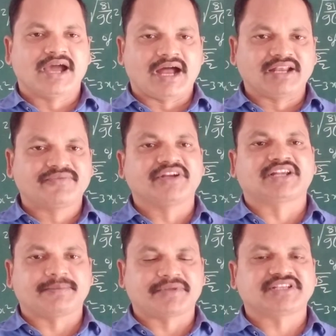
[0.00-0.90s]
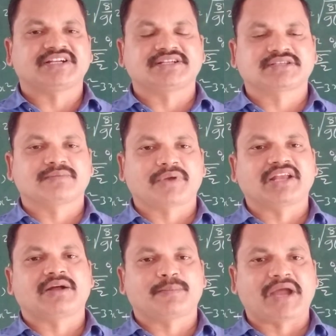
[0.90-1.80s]
And if it represents
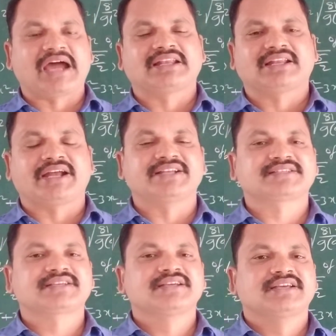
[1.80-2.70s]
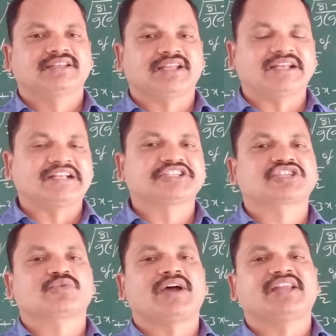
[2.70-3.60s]
pair of parallel lines, then h
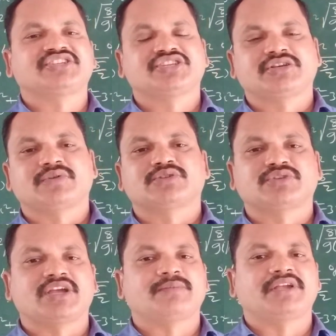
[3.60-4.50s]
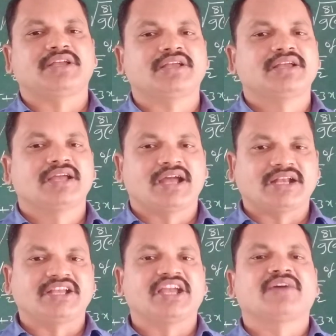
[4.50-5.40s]
square is equal to ab
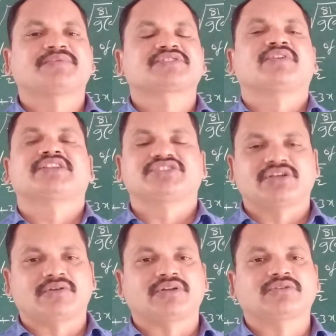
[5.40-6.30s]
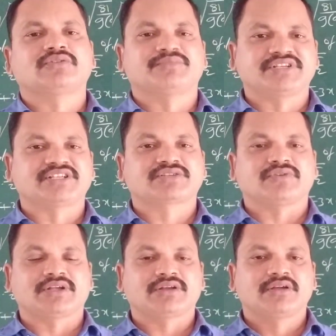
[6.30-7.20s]
and af square is equal to bg
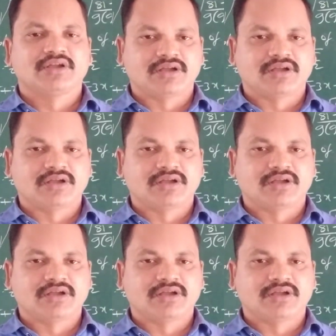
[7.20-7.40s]
square.